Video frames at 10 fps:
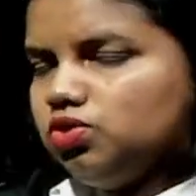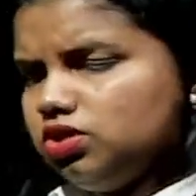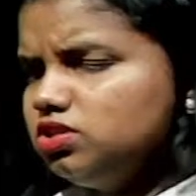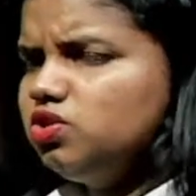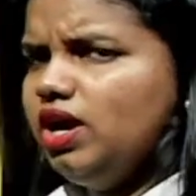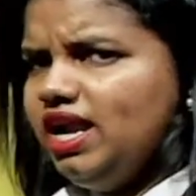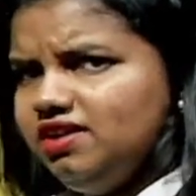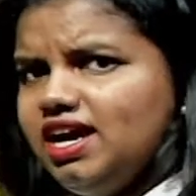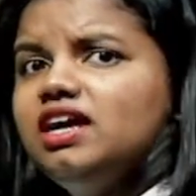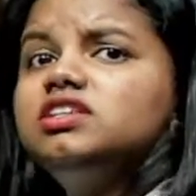So
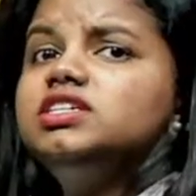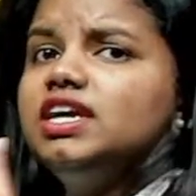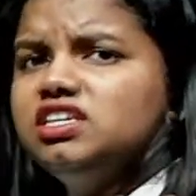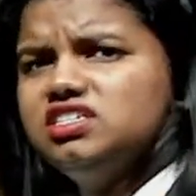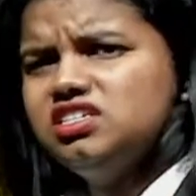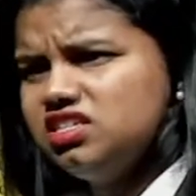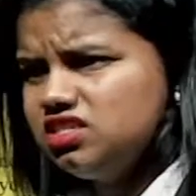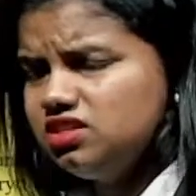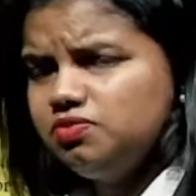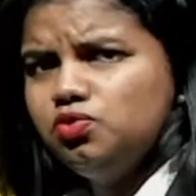entire change in niche,
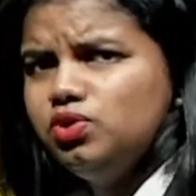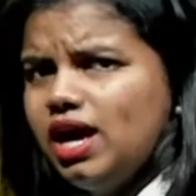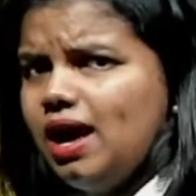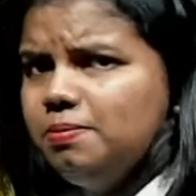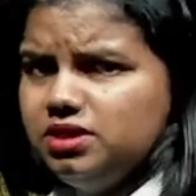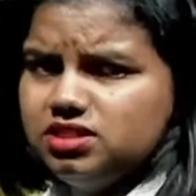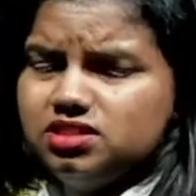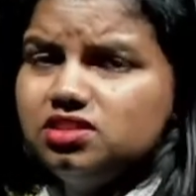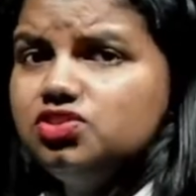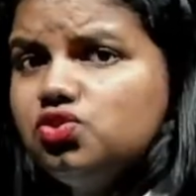the food habits,
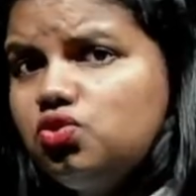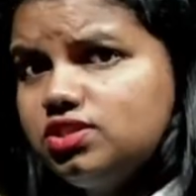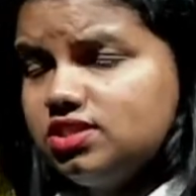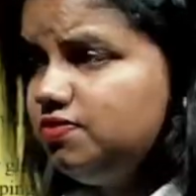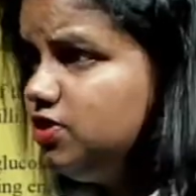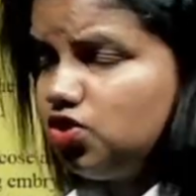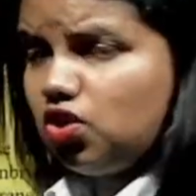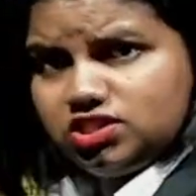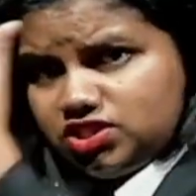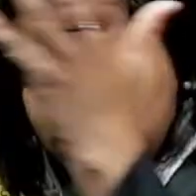the resources, if it's
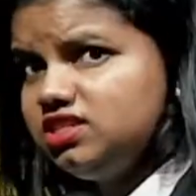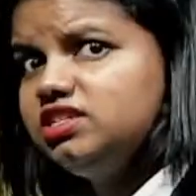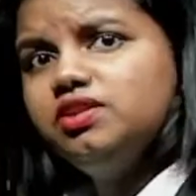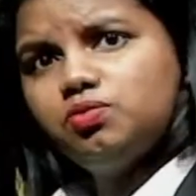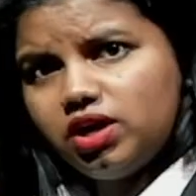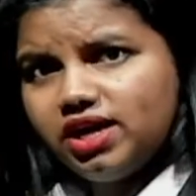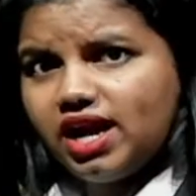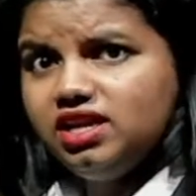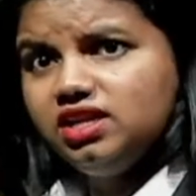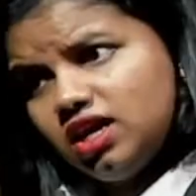all changing in one
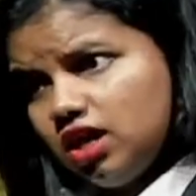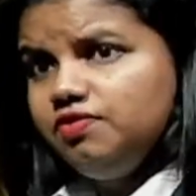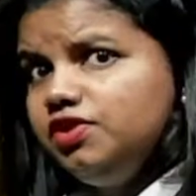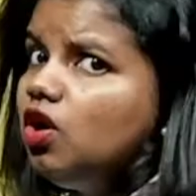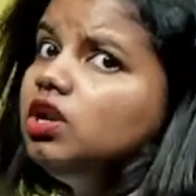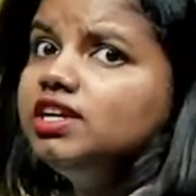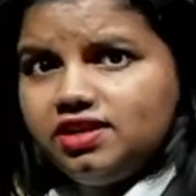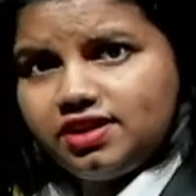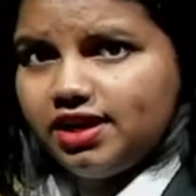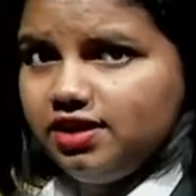night, we all
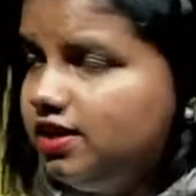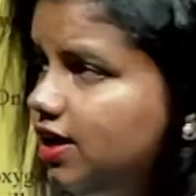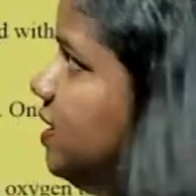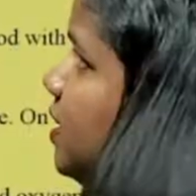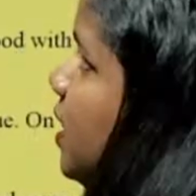can die, right?